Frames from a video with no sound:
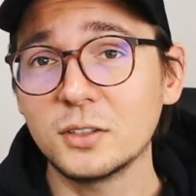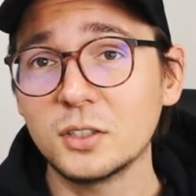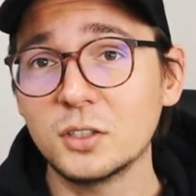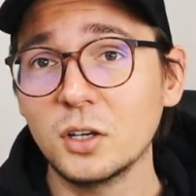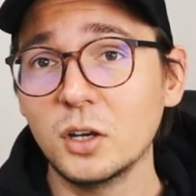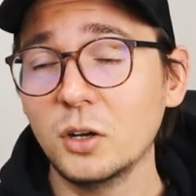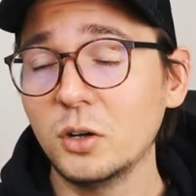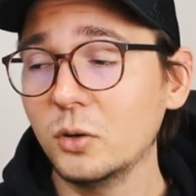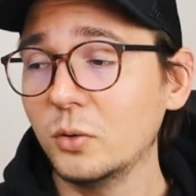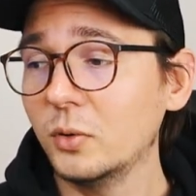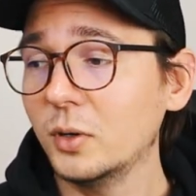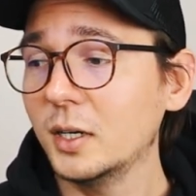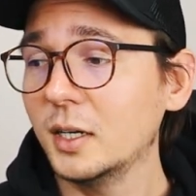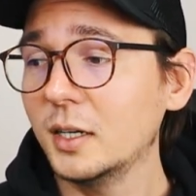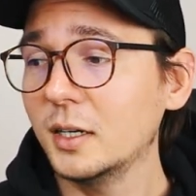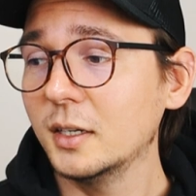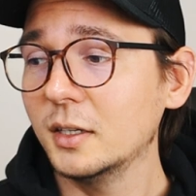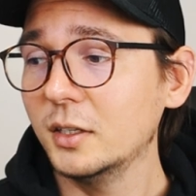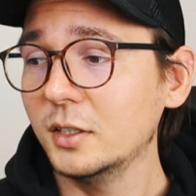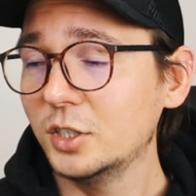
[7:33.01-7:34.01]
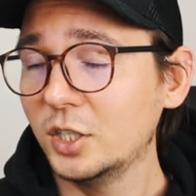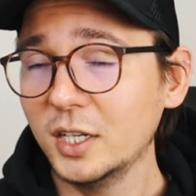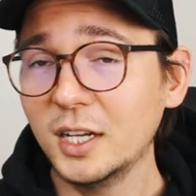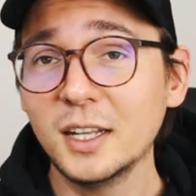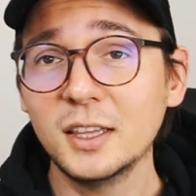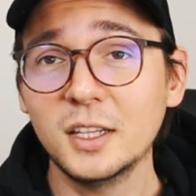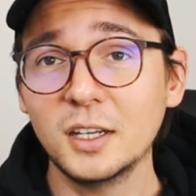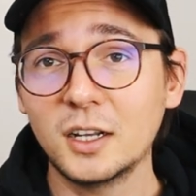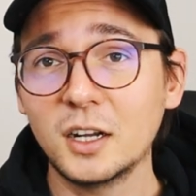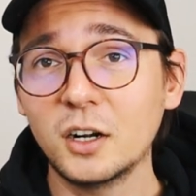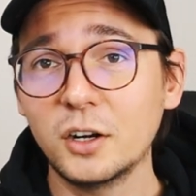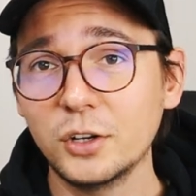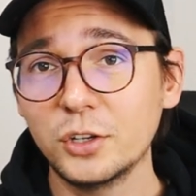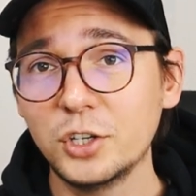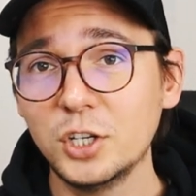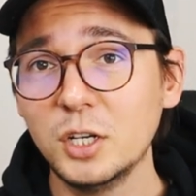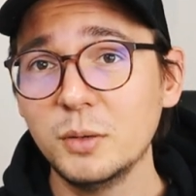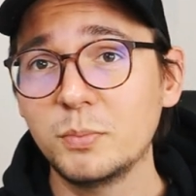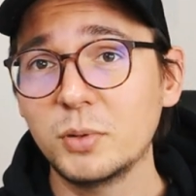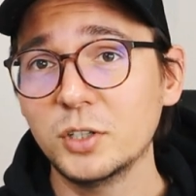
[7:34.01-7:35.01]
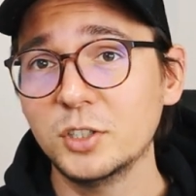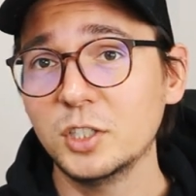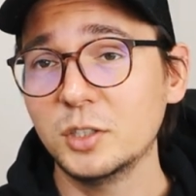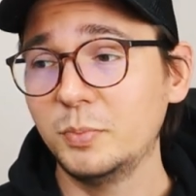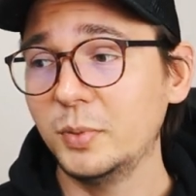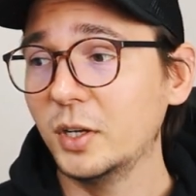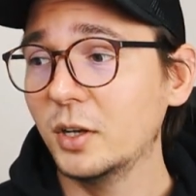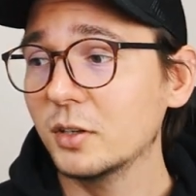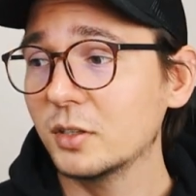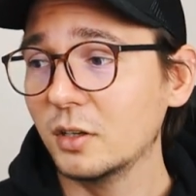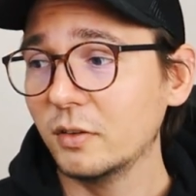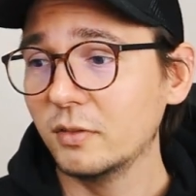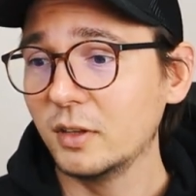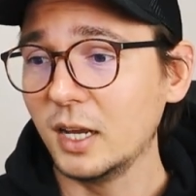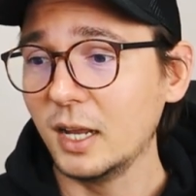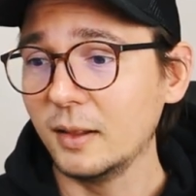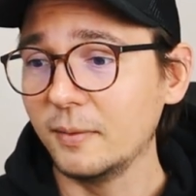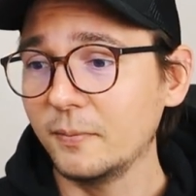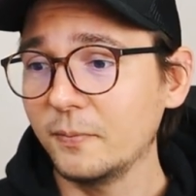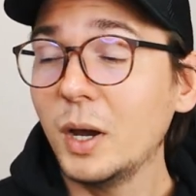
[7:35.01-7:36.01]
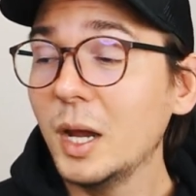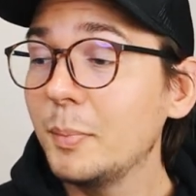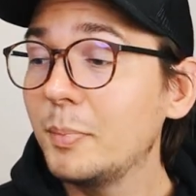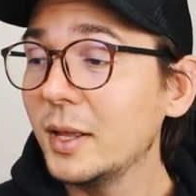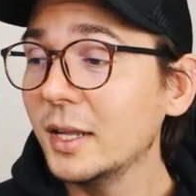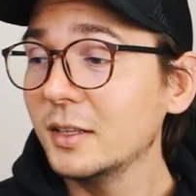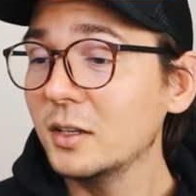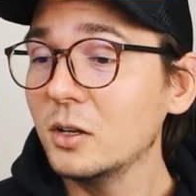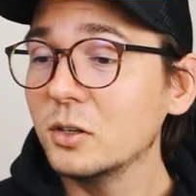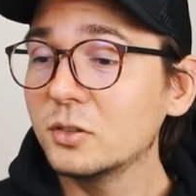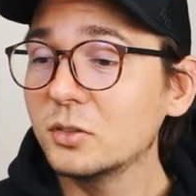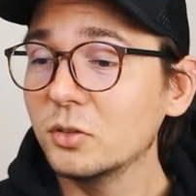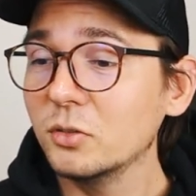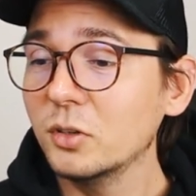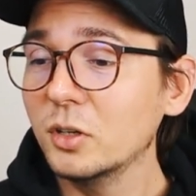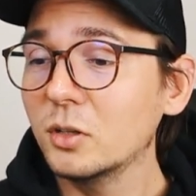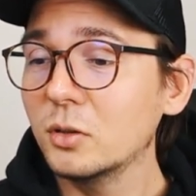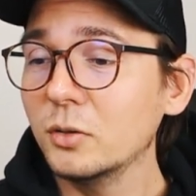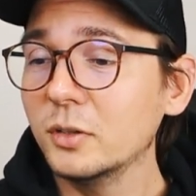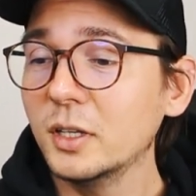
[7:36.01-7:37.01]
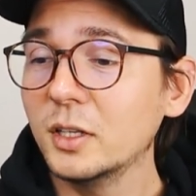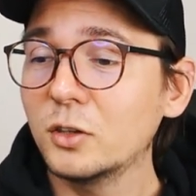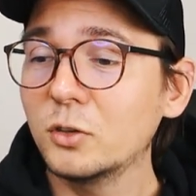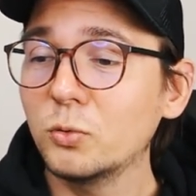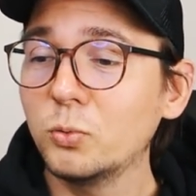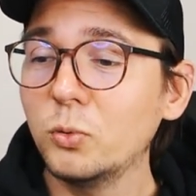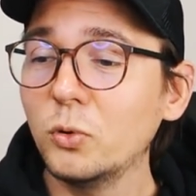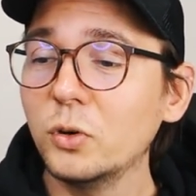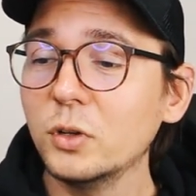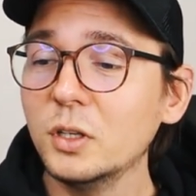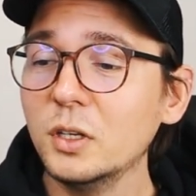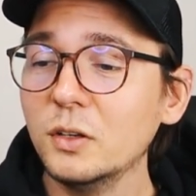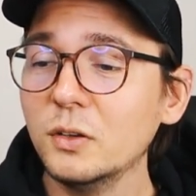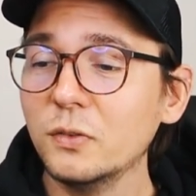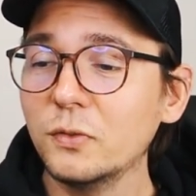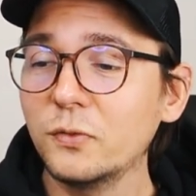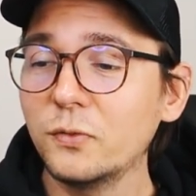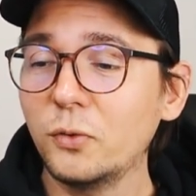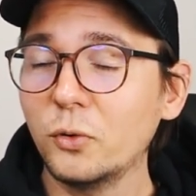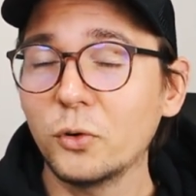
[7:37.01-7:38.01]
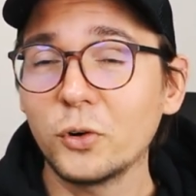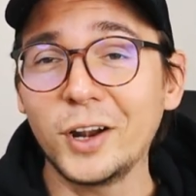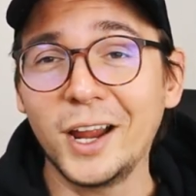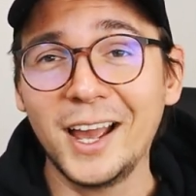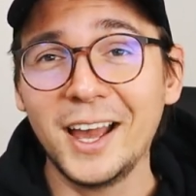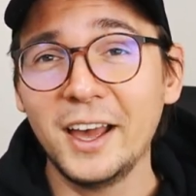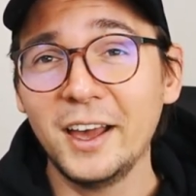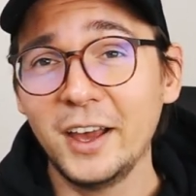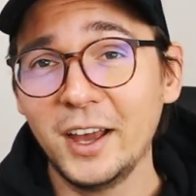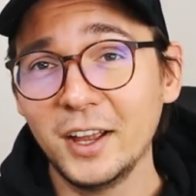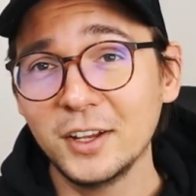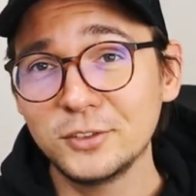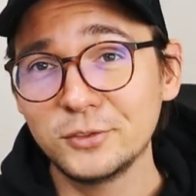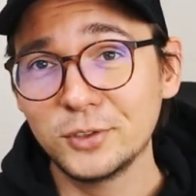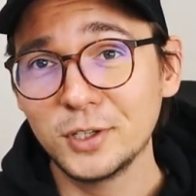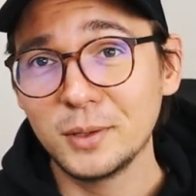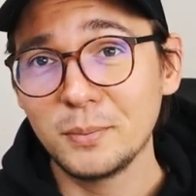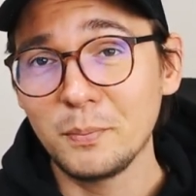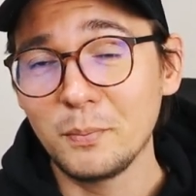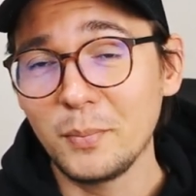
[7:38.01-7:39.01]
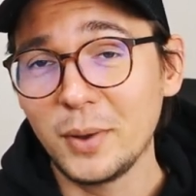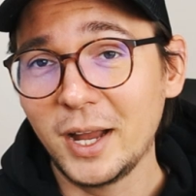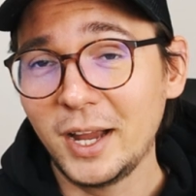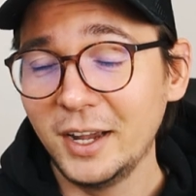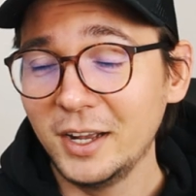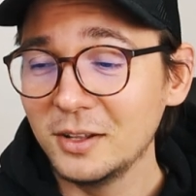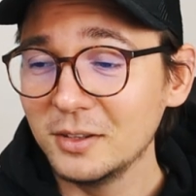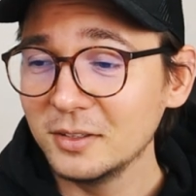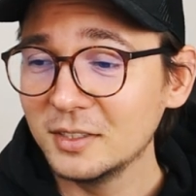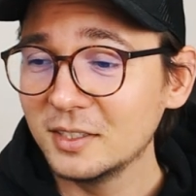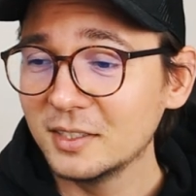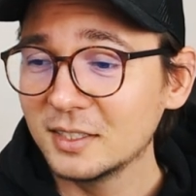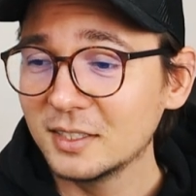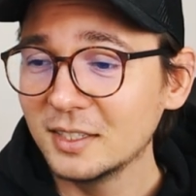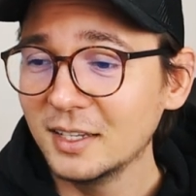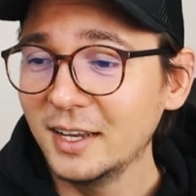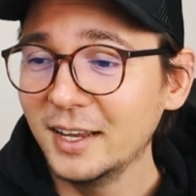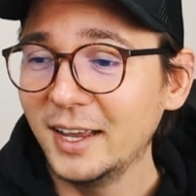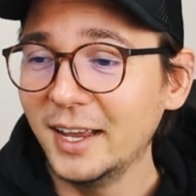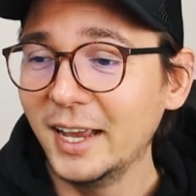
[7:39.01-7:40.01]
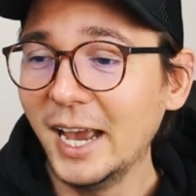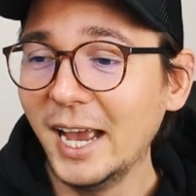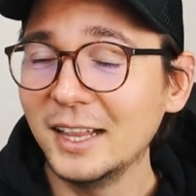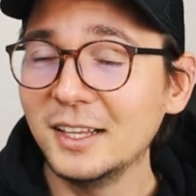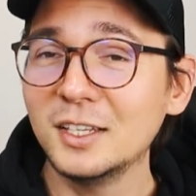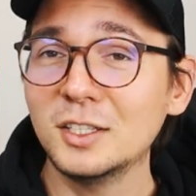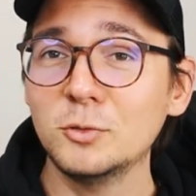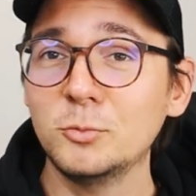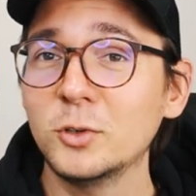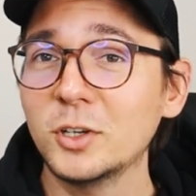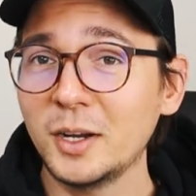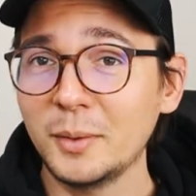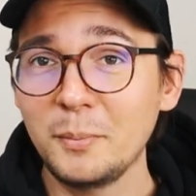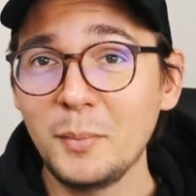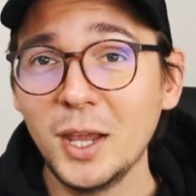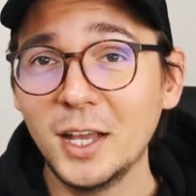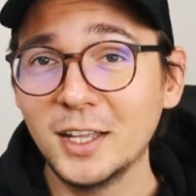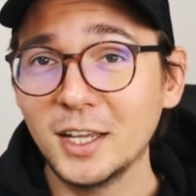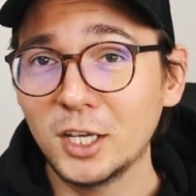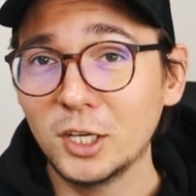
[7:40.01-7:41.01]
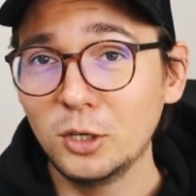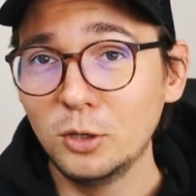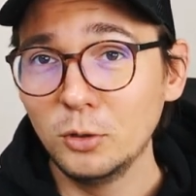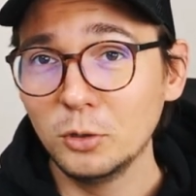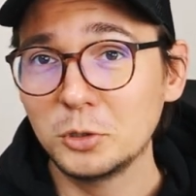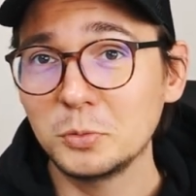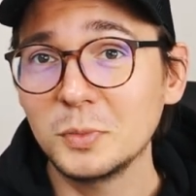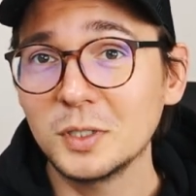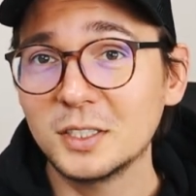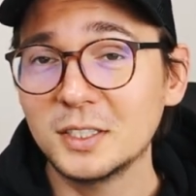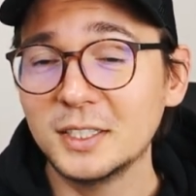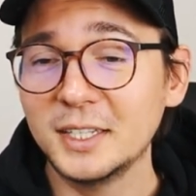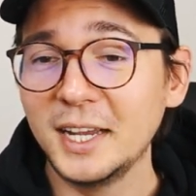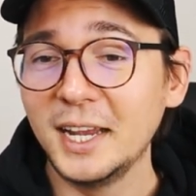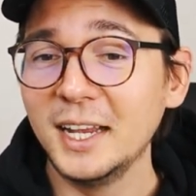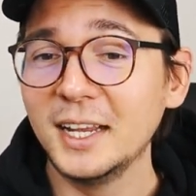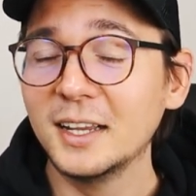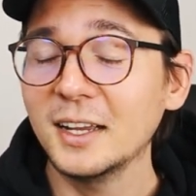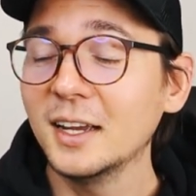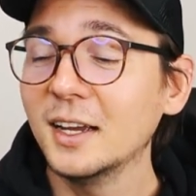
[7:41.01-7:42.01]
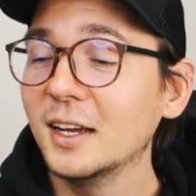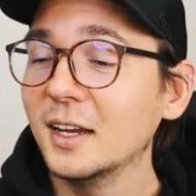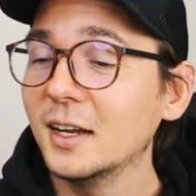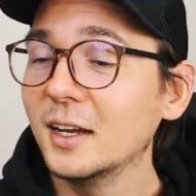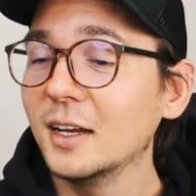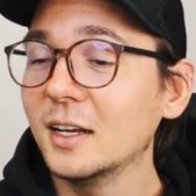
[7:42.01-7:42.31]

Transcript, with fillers: So uh, she got the car cheaper just because of that. My plan also included twenty-four hundred miles. And this is where I make a huge mistake.